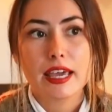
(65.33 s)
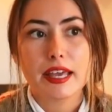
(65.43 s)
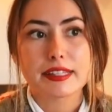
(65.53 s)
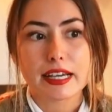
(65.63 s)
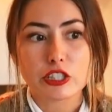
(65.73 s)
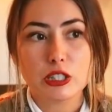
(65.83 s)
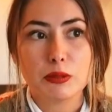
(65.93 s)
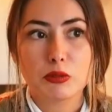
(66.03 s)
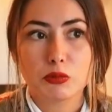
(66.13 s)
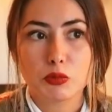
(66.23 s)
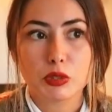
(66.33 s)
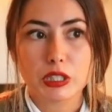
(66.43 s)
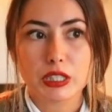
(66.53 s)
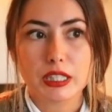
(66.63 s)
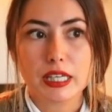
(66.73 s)
It's actually been
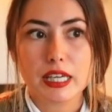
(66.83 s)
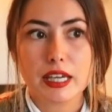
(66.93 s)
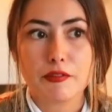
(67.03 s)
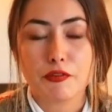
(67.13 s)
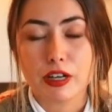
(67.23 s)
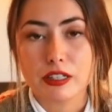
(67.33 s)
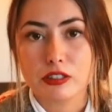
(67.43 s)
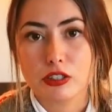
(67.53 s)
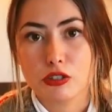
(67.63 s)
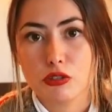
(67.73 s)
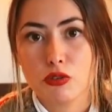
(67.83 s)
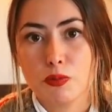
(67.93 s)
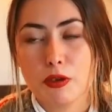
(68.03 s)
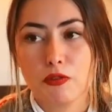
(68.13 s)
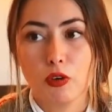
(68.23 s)
really fun to do.
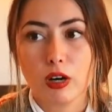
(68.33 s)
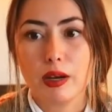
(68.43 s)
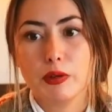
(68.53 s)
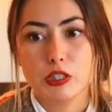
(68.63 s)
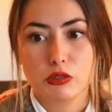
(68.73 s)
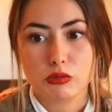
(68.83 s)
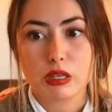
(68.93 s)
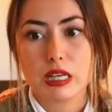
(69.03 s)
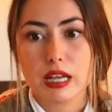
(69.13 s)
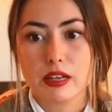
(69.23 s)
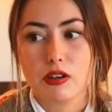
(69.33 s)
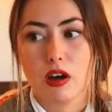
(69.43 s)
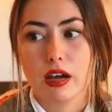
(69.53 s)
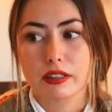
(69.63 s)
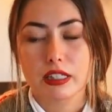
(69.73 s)
Before, I would just read and
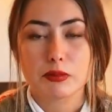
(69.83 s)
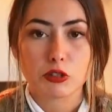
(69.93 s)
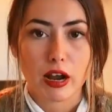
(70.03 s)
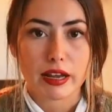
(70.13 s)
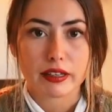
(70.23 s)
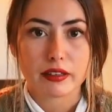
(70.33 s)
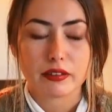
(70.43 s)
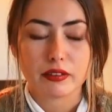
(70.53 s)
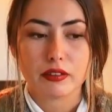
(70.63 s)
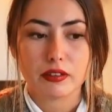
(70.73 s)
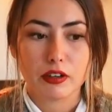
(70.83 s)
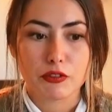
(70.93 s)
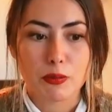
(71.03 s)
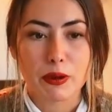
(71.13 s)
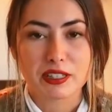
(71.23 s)
not keep track of
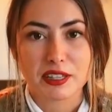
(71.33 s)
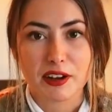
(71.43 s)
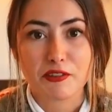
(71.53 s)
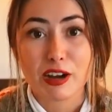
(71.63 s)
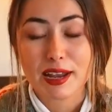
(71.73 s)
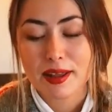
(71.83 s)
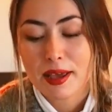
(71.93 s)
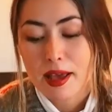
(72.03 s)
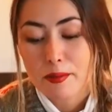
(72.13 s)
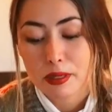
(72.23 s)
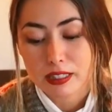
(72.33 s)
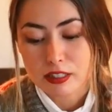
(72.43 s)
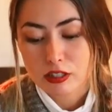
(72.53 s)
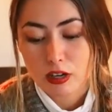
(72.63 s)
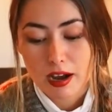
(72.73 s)
the books that I've read, but
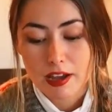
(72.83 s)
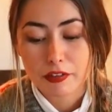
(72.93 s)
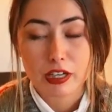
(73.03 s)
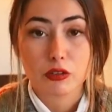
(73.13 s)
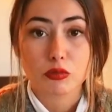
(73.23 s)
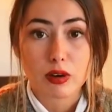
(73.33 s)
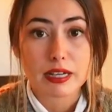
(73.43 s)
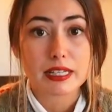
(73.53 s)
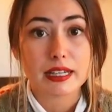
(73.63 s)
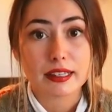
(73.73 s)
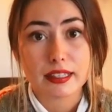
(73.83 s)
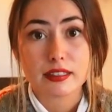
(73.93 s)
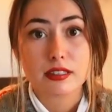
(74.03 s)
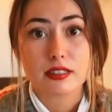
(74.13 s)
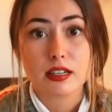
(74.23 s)
this year I have like a running
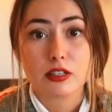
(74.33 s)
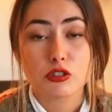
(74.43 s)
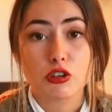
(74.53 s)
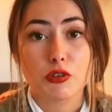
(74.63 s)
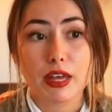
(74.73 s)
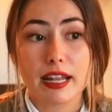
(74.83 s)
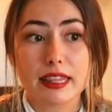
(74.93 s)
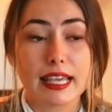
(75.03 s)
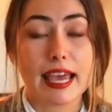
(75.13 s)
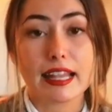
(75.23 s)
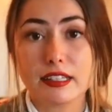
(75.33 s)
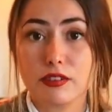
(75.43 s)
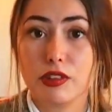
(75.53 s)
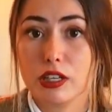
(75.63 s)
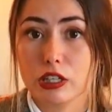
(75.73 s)
list so that at the end
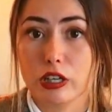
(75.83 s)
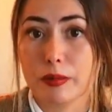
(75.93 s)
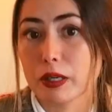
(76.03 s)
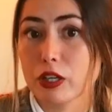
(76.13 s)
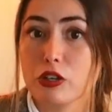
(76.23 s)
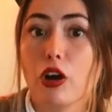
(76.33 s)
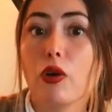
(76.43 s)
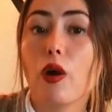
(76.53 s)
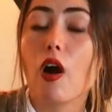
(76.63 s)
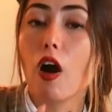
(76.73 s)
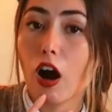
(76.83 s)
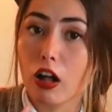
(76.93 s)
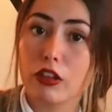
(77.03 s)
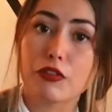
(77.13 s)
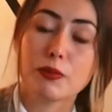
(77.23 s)
of the year I'm gonna know
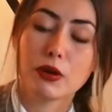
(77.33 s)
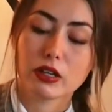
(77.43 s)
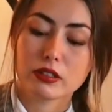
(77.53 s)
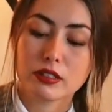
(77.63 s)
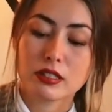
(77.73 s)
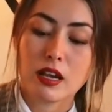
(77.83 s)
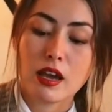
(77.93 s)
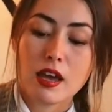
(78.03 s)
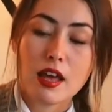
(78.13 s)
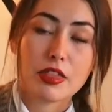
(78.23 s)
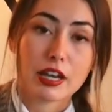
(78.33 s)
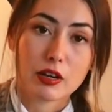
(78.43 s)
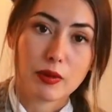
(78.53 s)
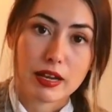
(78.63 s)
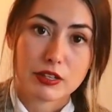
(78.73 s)
all of the books that I
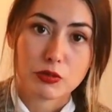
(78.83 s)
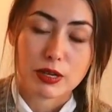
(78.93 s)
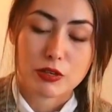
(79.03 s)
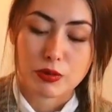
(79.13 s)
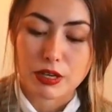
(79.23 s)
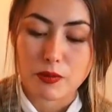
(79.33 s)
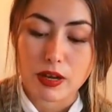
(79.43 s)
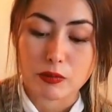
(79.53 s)
read in twenty twenty-one.